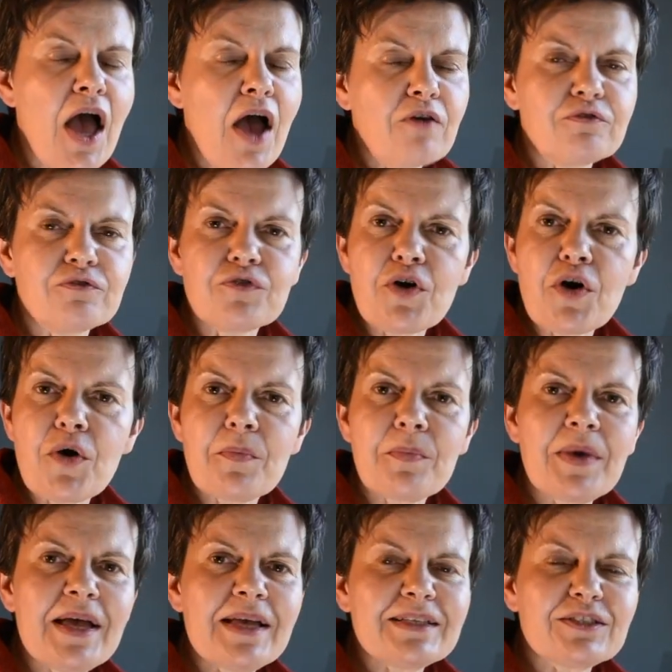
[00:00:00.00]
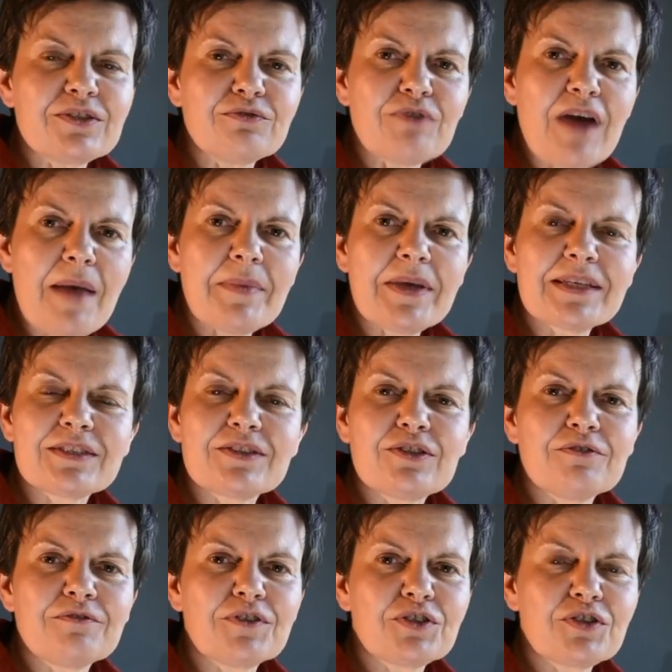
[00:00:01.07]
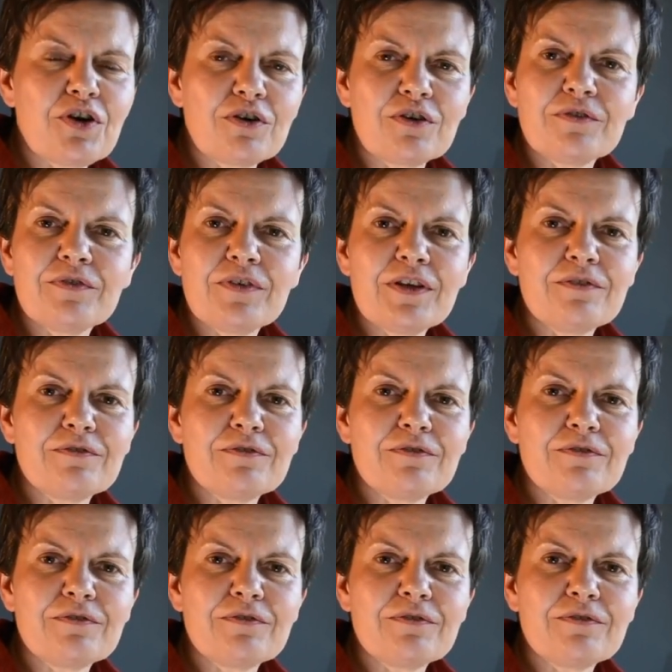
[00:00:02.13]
from ceramics to photography,